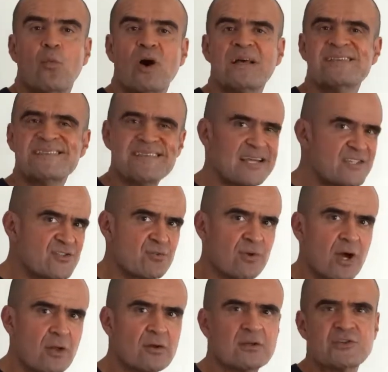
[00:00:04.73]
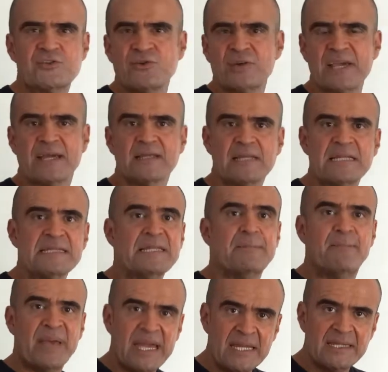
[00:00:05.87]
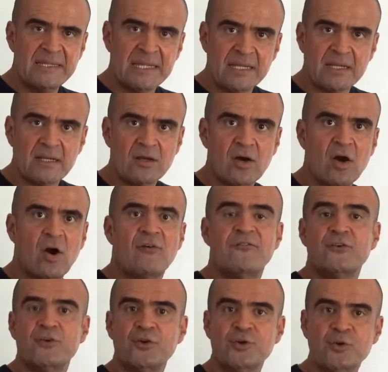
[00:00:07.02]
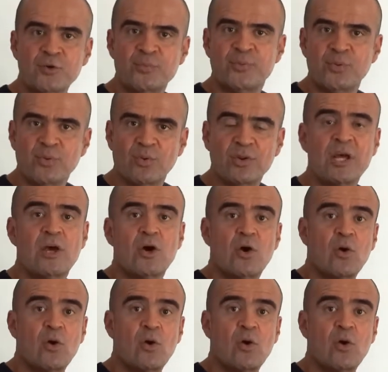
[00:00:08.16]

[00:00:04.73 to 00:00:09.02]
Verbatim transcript: what size grotto to get depending of your new pool